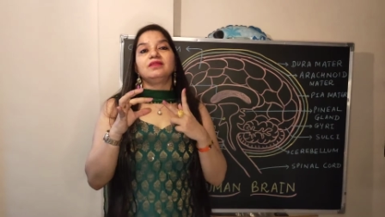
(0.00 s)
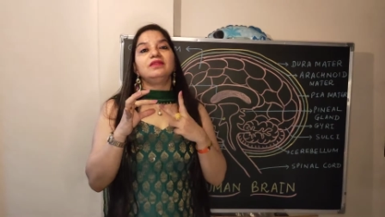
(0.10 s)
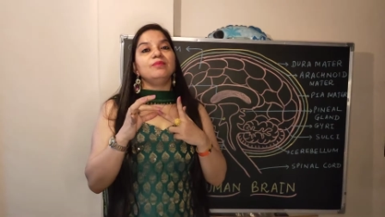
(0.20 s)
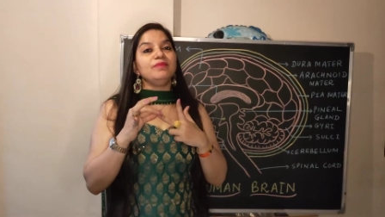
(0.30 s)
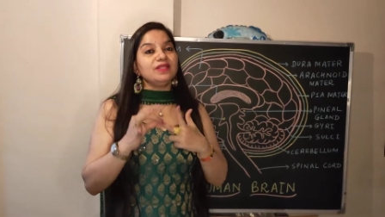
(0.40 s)

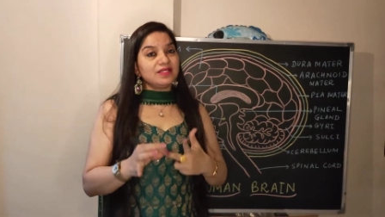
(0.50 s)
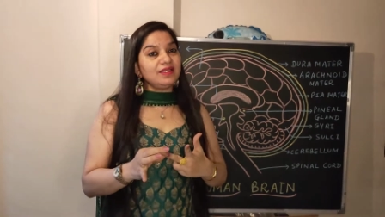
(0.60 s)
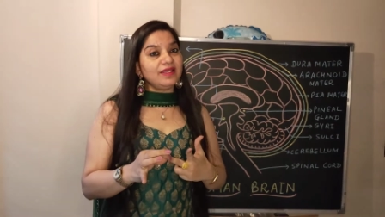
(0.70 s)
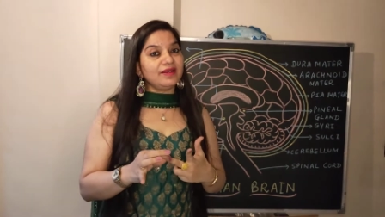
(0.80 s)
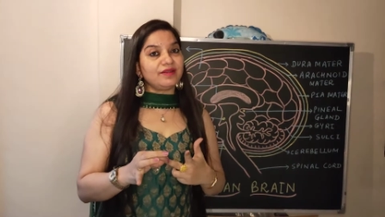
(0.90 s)
The
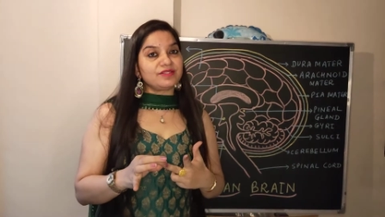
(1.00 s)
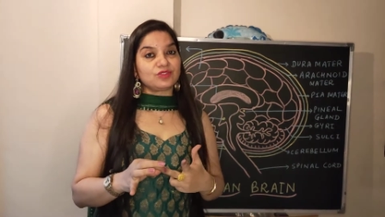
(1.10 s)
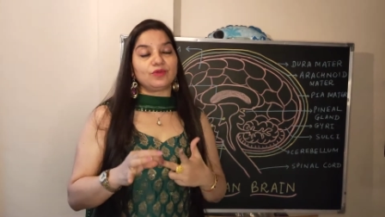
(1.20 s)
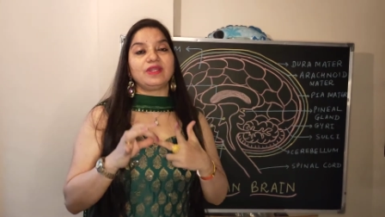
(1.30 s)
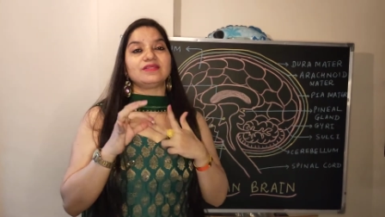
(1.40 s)
middle layer is
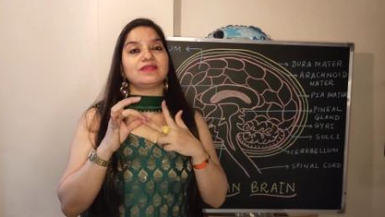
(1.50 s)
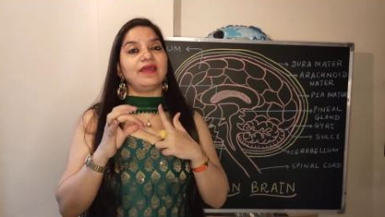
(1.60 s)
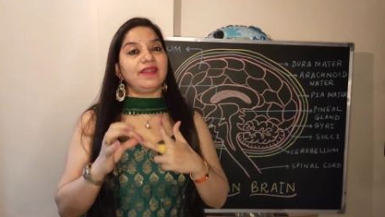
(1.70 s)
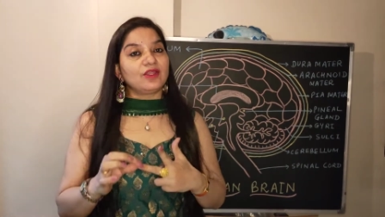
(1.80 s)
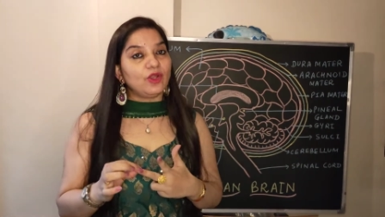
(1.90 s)
known as
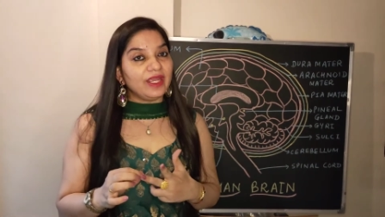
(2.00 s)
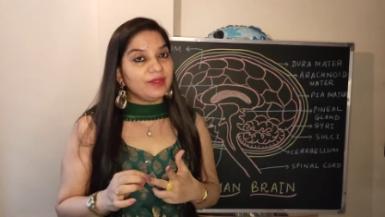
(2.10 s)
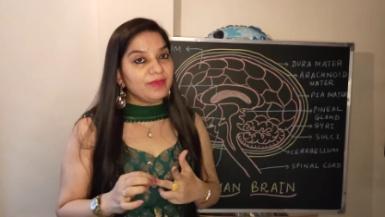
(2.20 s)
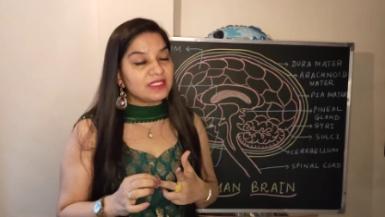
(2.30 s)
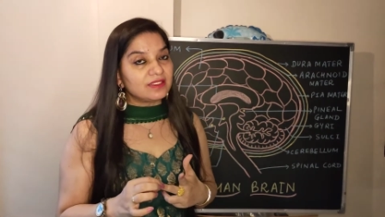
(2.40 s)

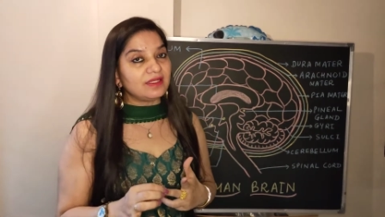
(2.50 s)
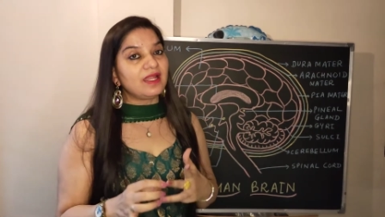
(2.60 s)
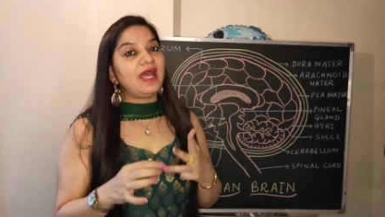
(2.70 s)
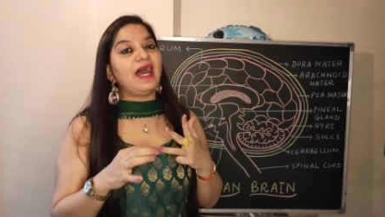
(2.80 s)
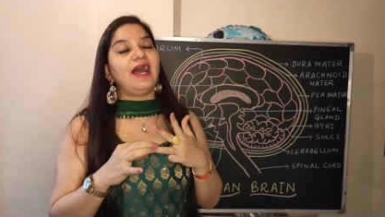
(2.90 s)
arachnoid mater,
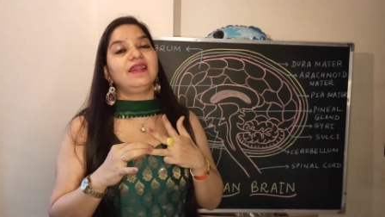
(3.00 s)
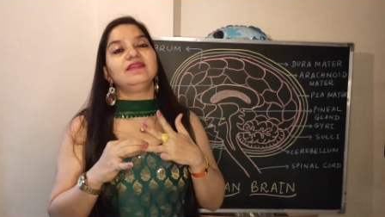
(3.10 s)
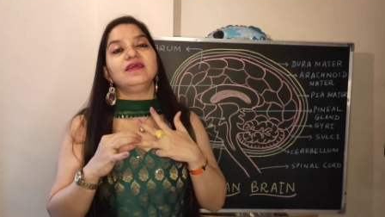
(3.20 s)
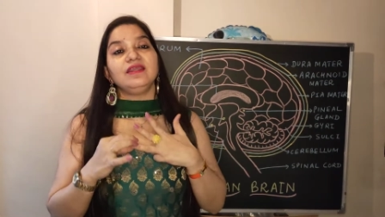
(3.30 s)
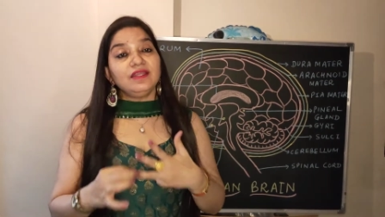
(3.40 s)

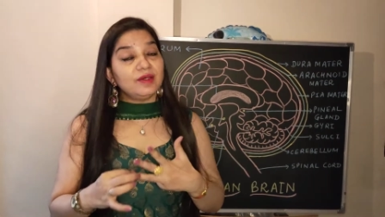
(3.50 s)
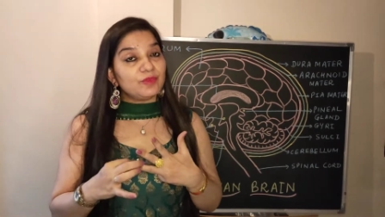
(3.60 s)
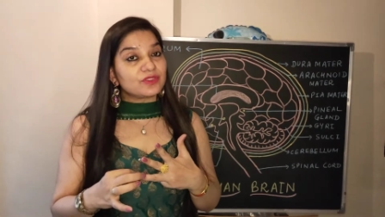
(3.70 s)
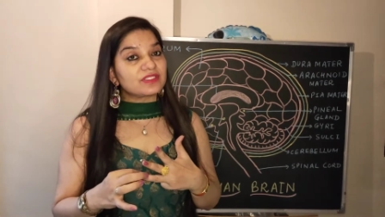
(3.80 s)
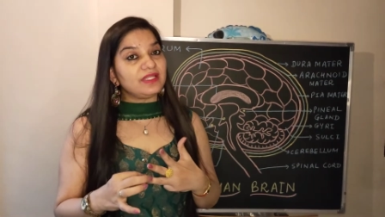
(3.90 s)
and the
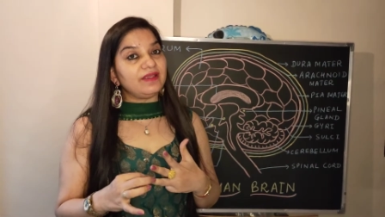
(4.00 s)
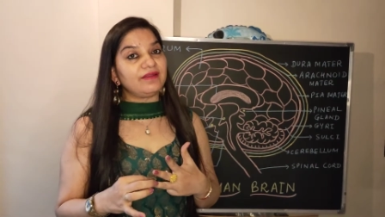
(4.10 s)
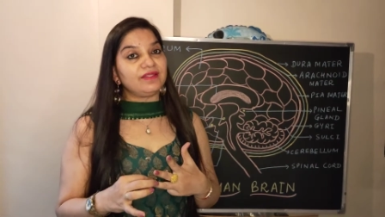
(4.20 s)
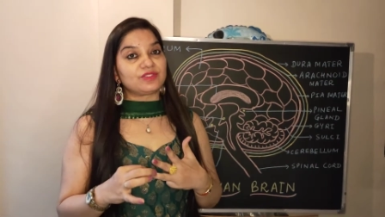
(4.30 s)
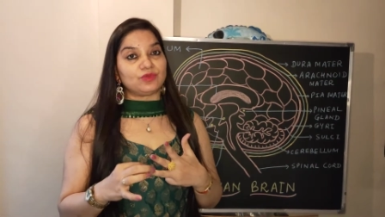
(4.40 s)
innermost
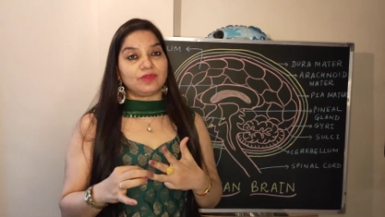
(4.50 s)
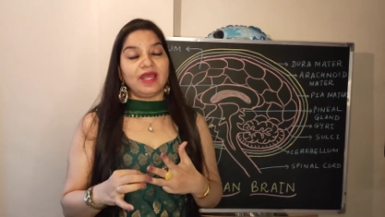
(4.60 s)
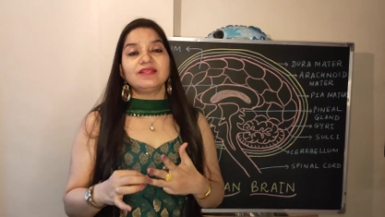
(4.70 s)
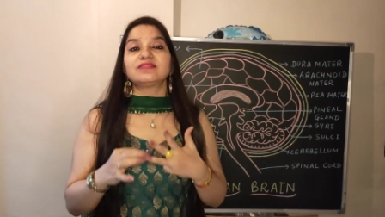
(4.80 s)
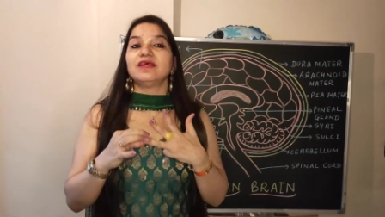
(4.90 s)
layer is known
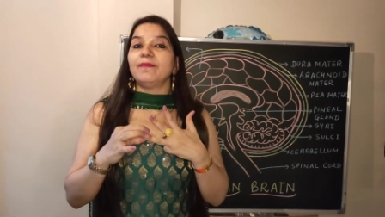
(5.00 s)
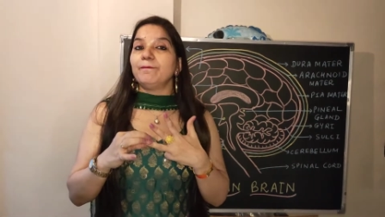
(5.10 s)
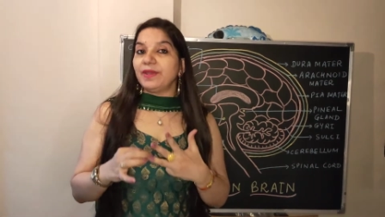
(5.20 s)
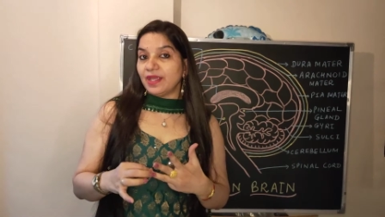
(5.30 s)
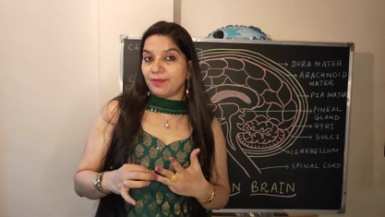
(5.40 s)
as
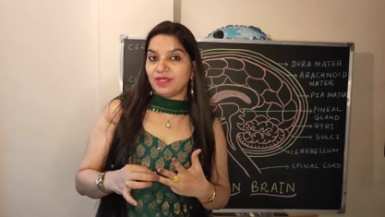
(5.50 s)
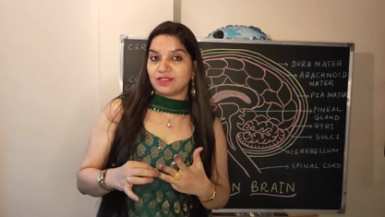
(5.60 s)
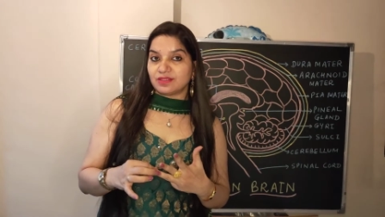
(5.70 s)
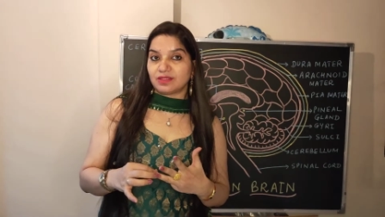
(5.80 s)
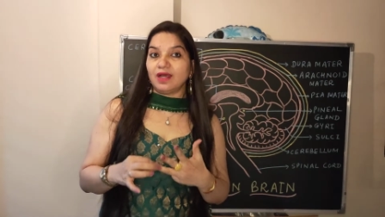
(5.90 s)
pia
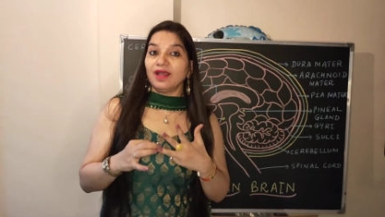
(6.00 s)
mater.